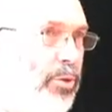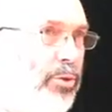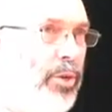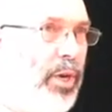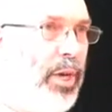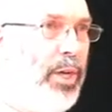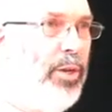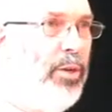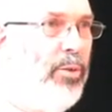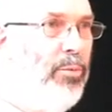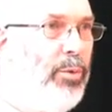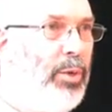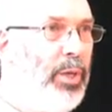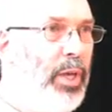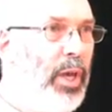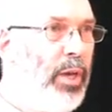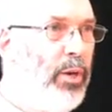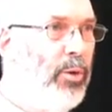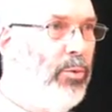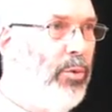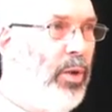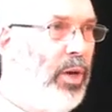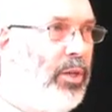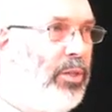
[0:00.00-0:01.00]
it traded? We
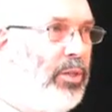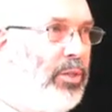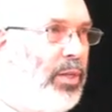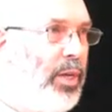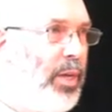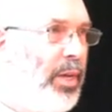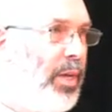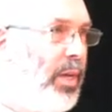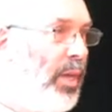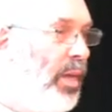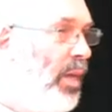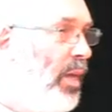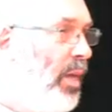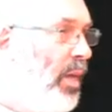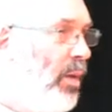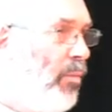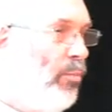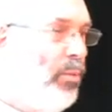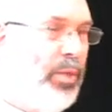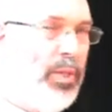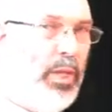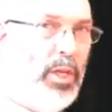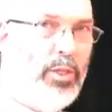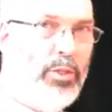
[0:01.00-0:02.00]
can't quite say,
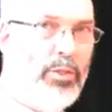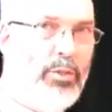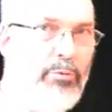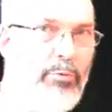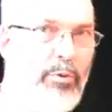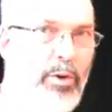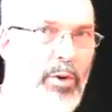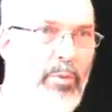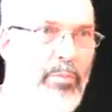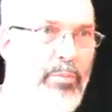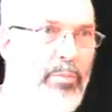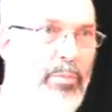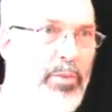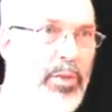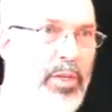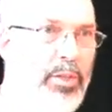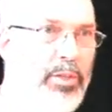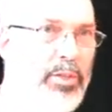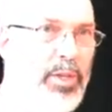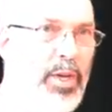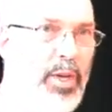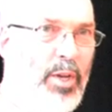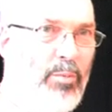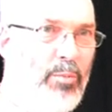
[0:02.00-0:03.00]
but that's from
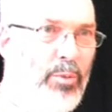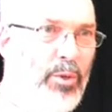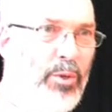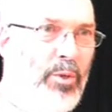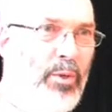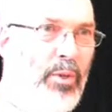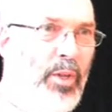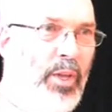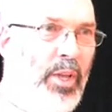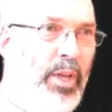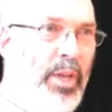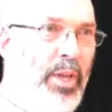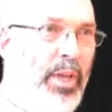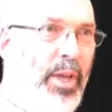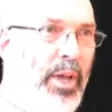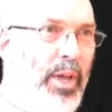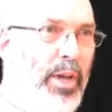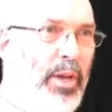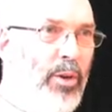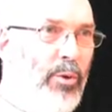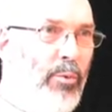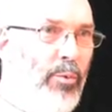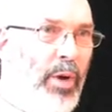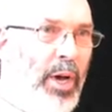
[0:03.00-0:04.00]
Istanbul,
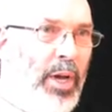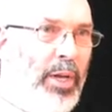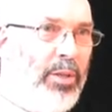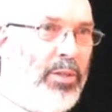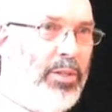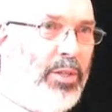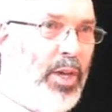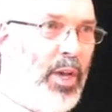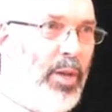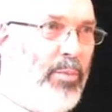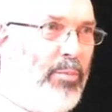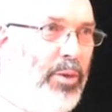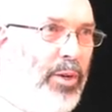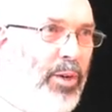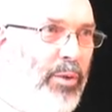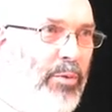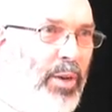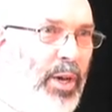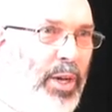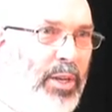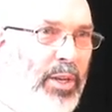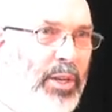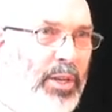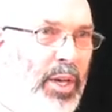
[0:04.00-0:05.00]
and it winds up in the
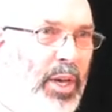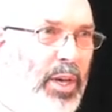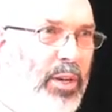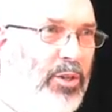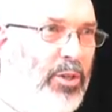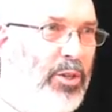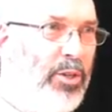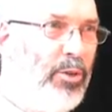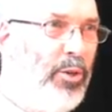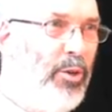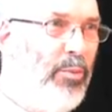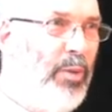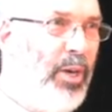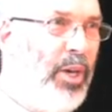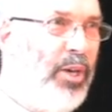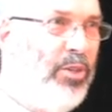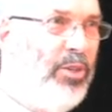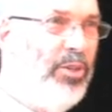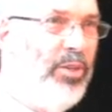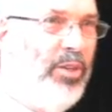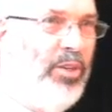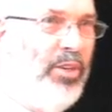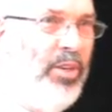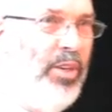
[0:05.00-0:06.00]
Viking Age
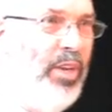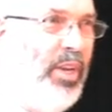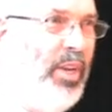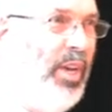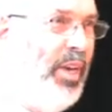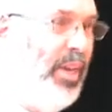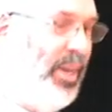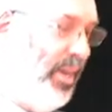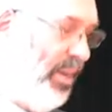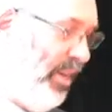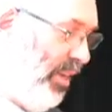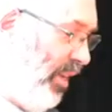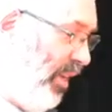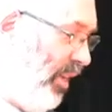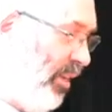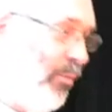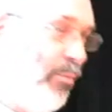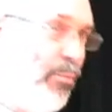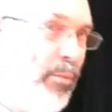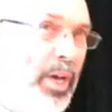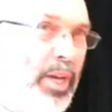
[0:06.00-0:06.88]
occupation layer in